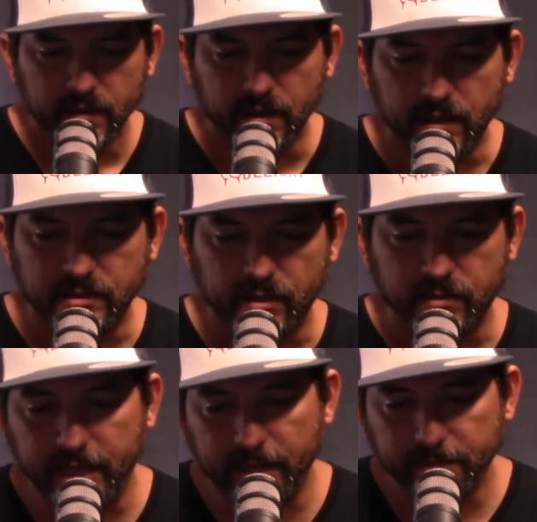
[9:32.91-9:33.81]
And so,
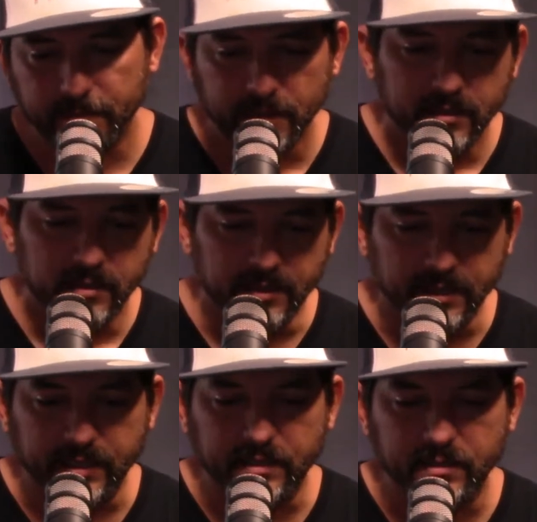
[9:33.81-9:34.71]
yeah,
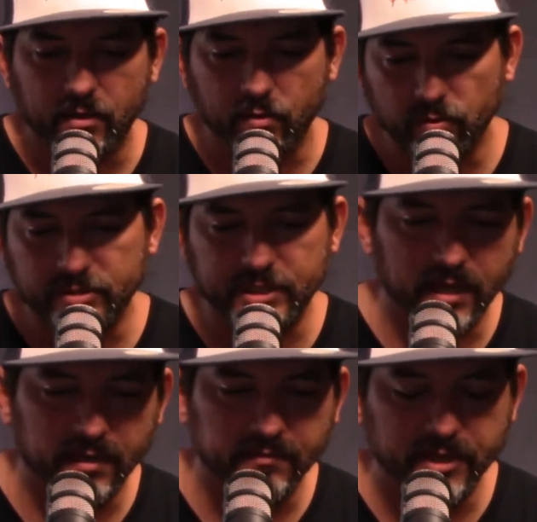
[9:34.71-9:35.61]
the old
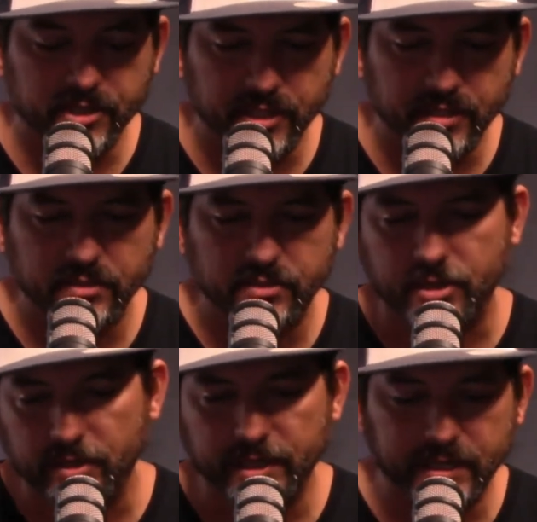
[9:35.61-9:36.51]
television,
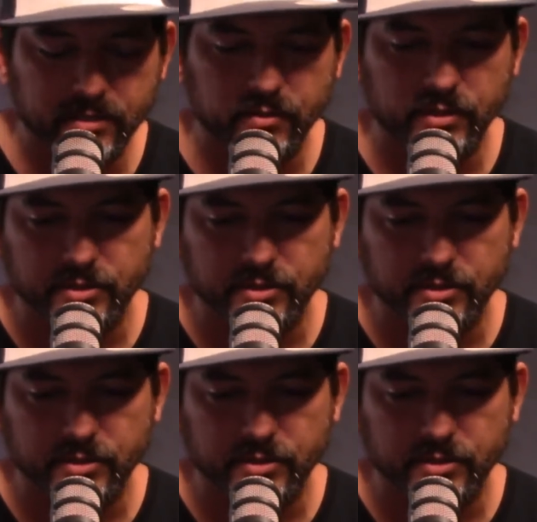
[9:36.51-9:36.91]
turn it into a